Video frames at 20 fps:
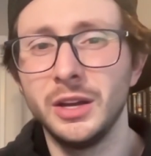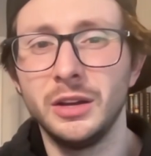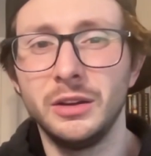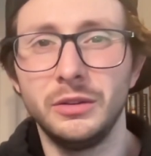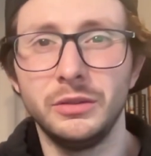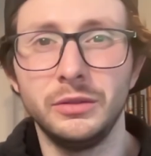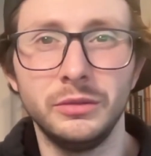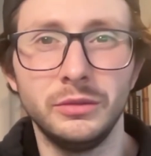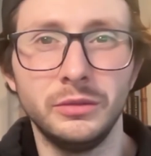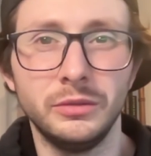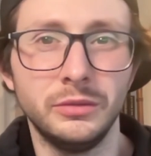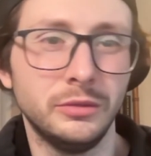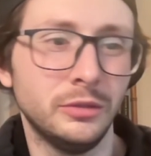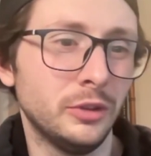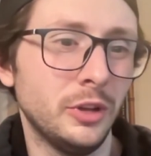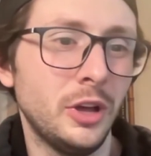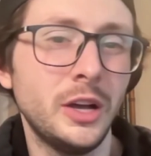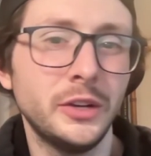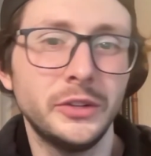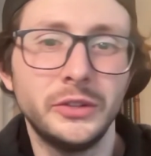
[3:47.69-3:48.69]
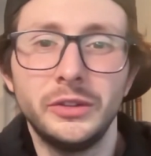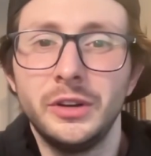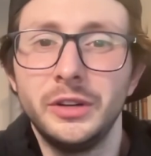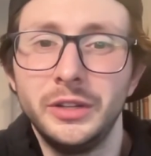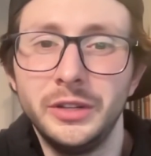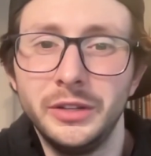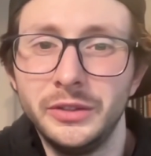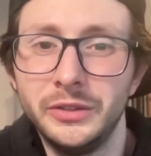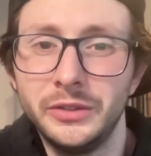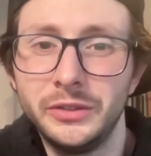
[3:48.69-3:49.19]
who lost on
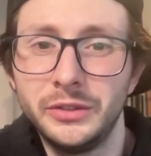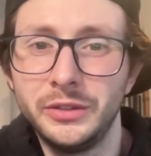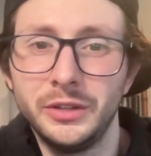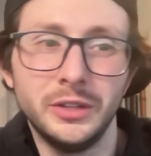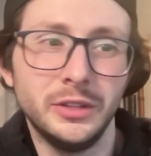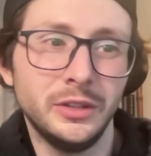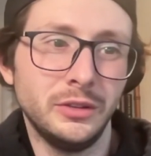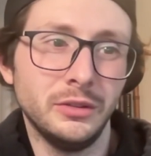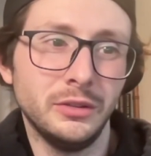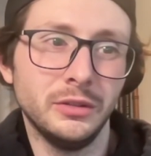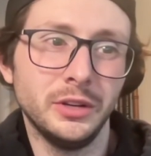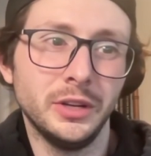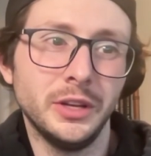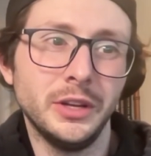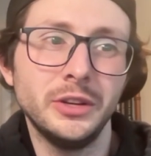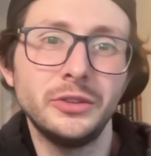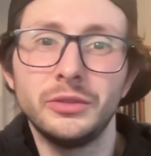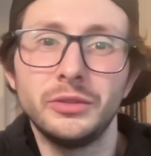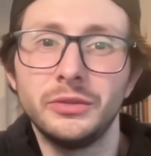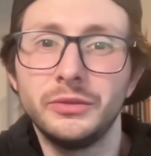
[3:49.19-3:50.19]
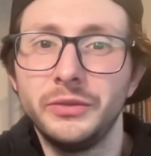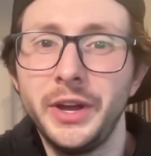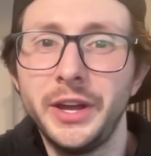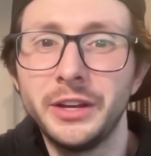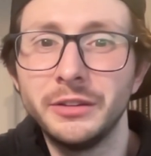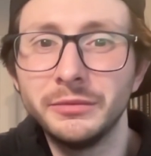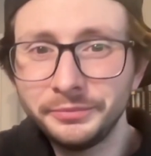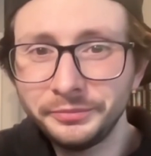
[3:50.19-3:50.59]
his initial fight